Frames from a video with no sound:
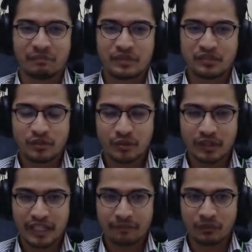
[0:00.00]

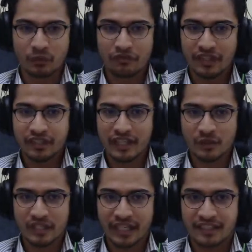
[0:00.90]
So we figured
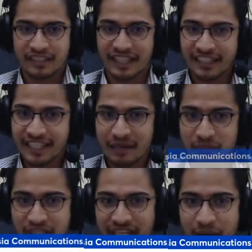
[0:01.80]
out that this gap
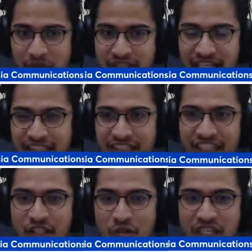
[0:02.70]
in time is actually
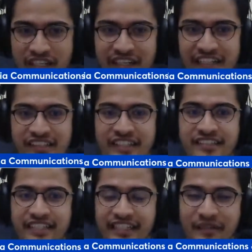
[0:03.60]
a unique
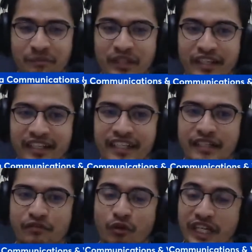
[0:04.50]
characteristic
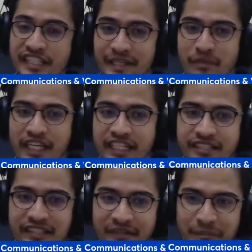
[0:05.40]
for each
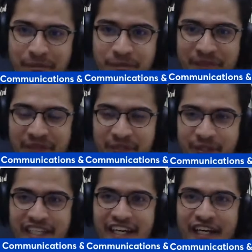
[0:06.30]
application.
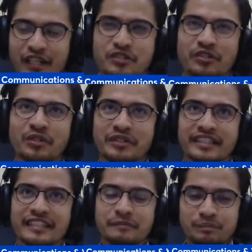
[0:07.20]
Okay, so
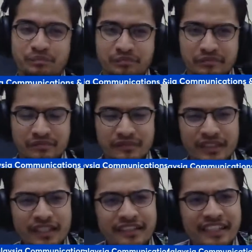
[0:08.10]

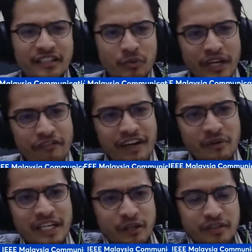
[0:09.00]
since we have
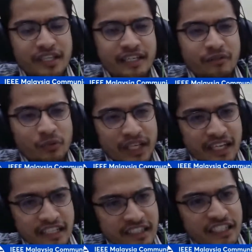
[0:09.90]
found out that we can
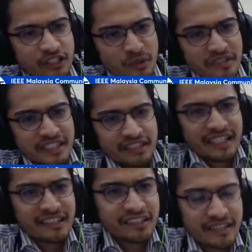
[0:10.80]
actually use these
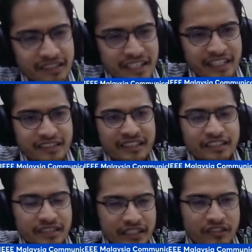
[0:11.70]
statistical
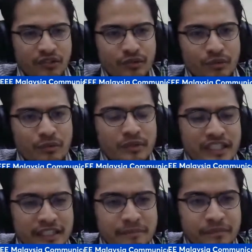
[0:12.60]
characteristics to
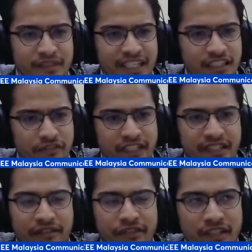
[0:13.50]
classify
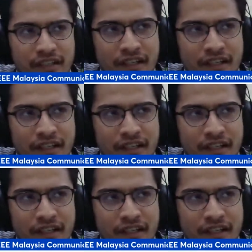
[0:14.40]
traffic,